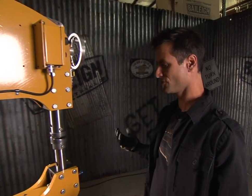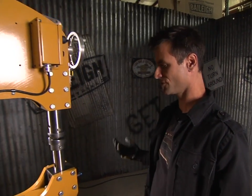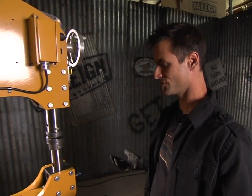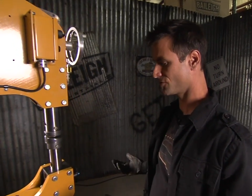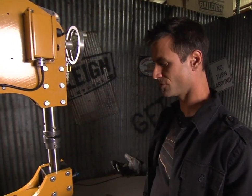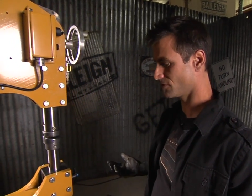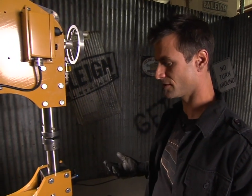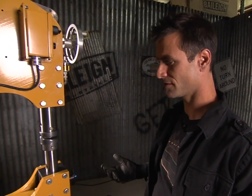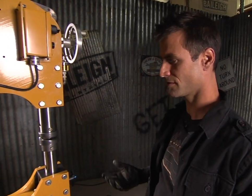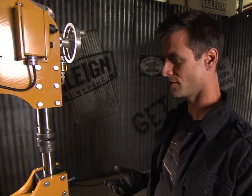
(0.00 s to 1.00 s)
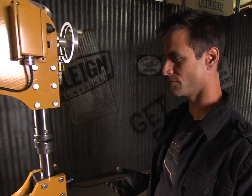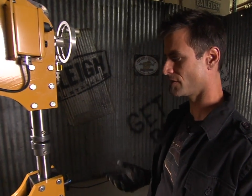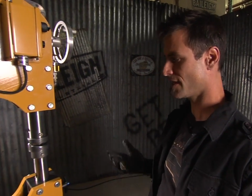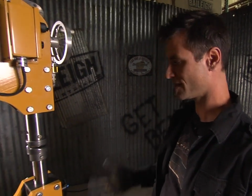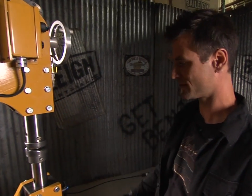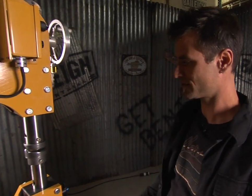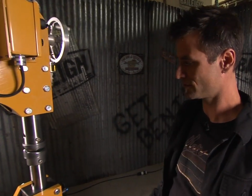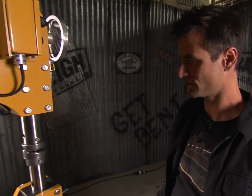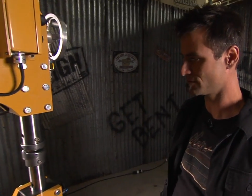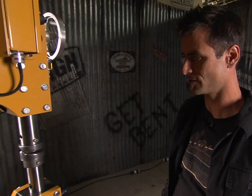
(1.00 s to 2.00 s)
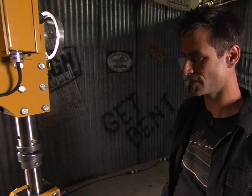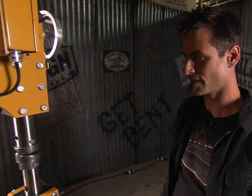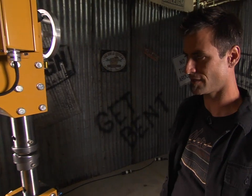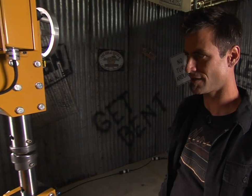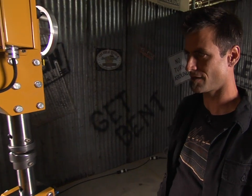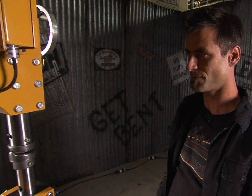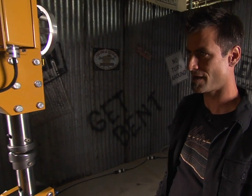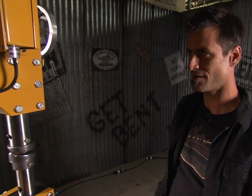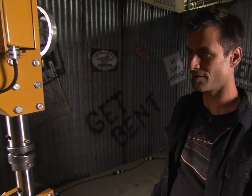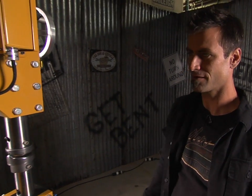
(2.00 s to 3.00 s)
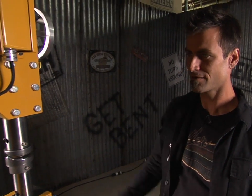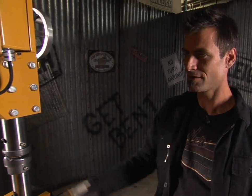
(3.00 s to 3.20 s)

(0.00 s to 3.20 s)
ruin the tooling, but yet it's still, you get a lot of power.